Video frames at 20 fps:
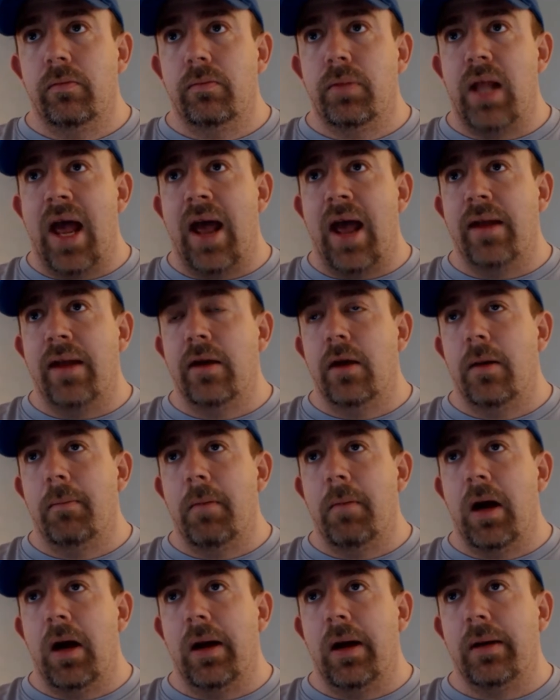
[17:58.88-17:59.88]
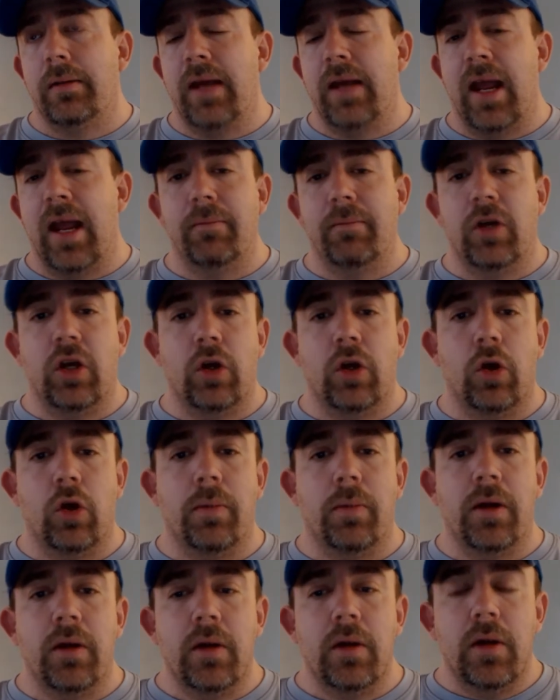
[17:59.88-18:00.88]
Platinum
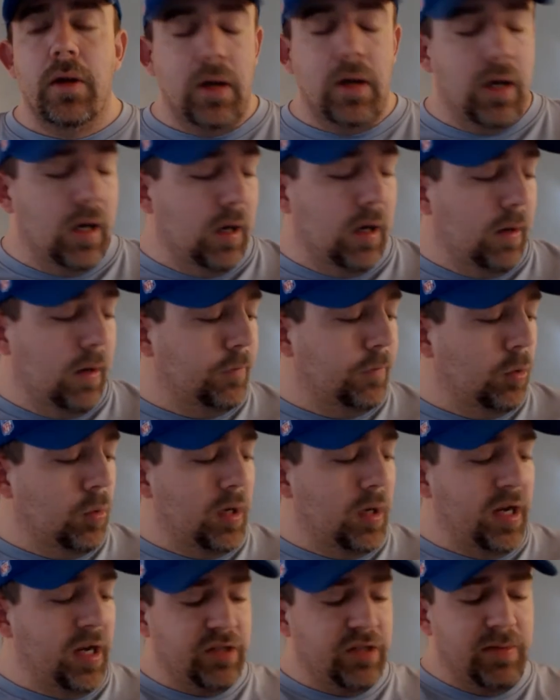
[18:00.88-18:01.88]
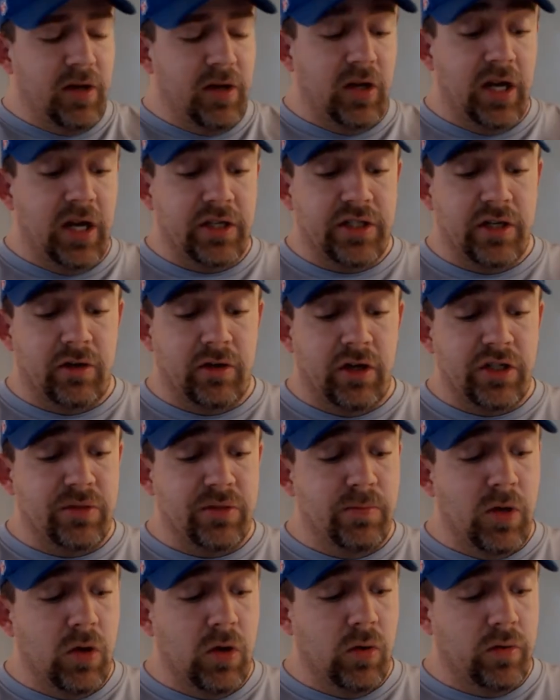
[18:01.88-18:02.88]
GameCube, the one that smelled like cigarette
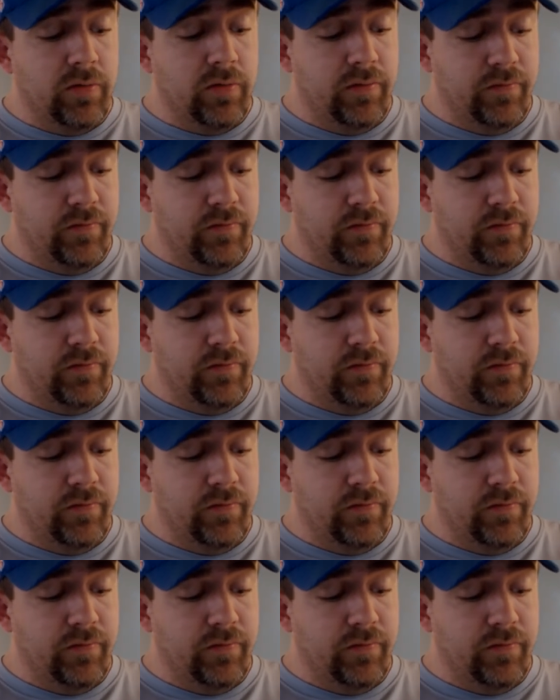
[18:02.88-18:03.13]
smoke,